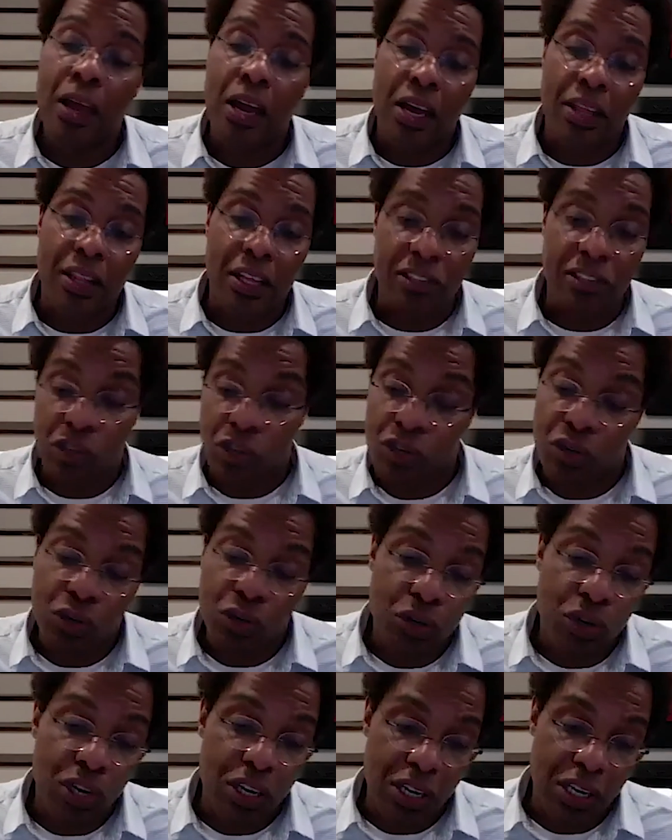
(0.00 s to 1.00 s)
and that's a
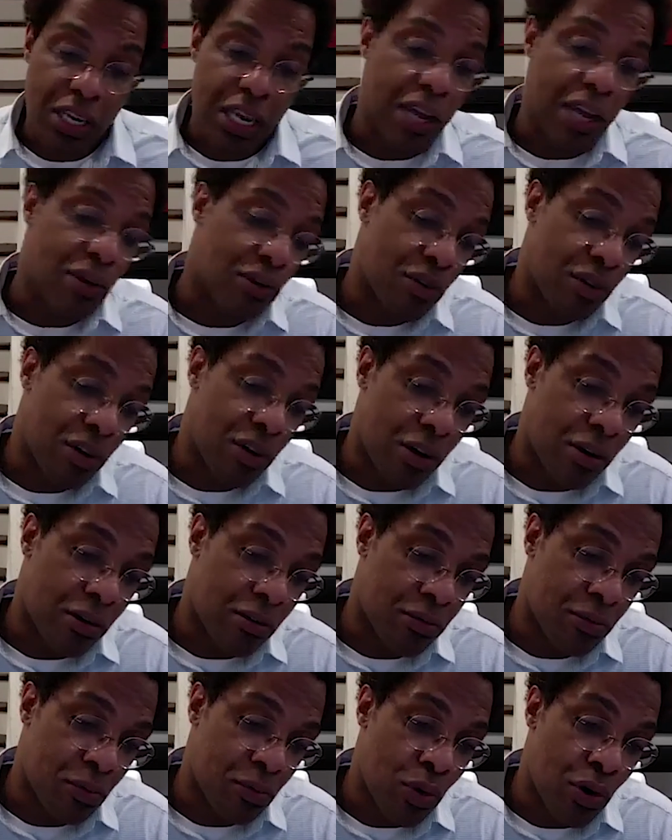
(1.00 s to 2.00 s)
good indicator
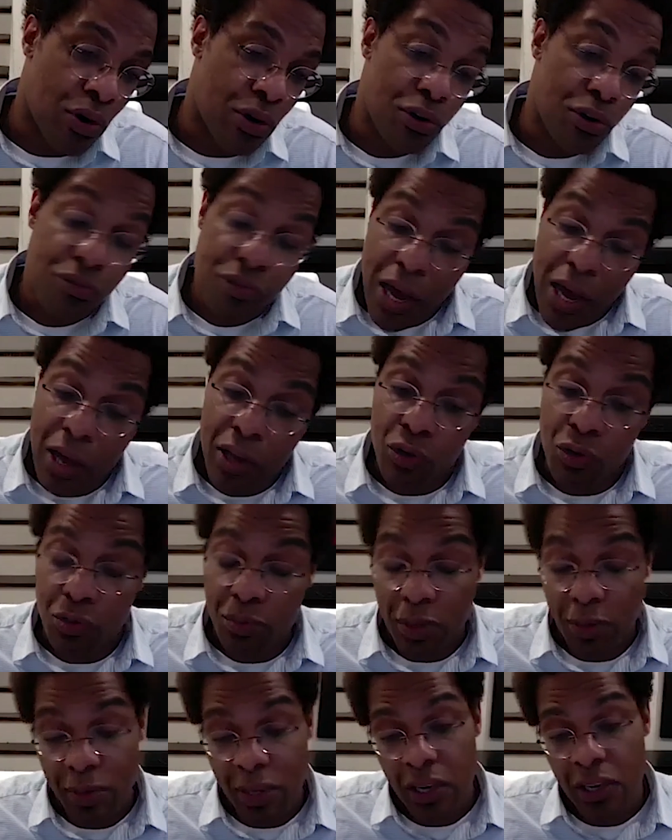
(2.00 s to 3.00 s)
of where your value would
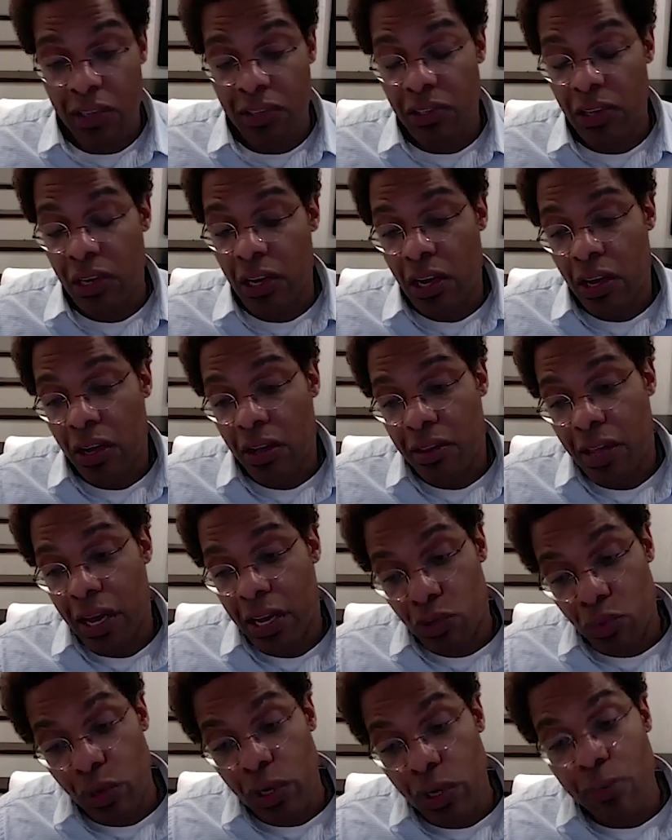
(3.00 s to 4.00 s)
be, because
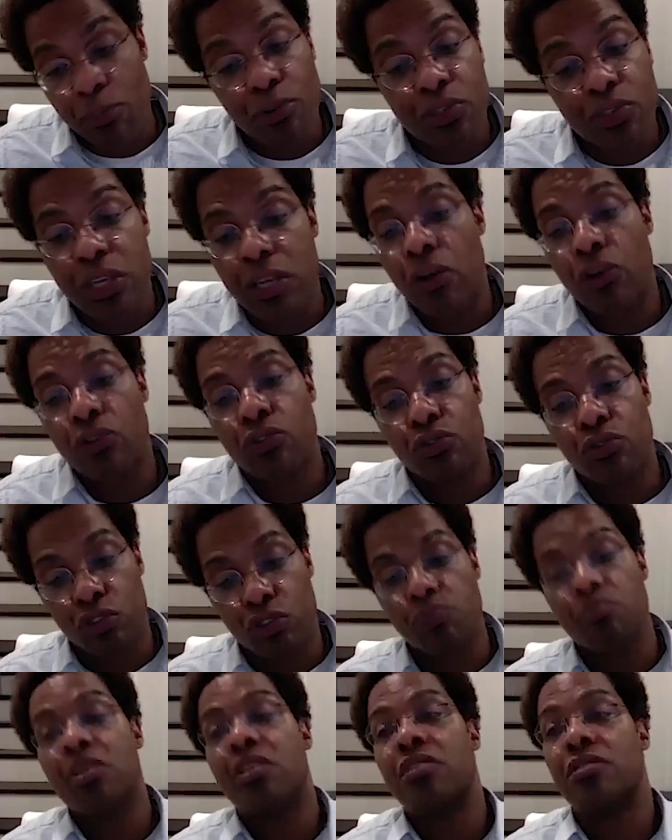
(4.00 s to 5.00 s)
that 20% also
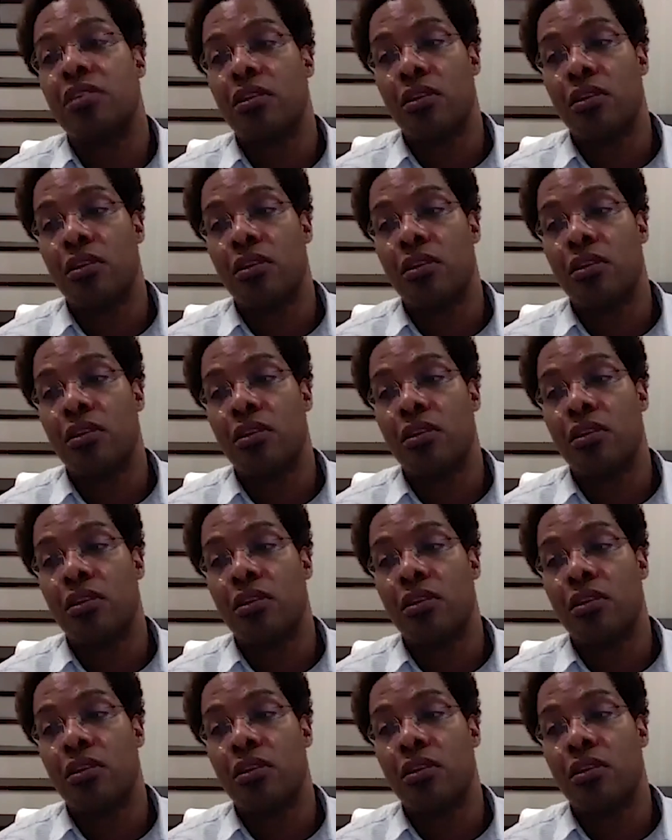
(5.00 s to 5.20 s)
just means that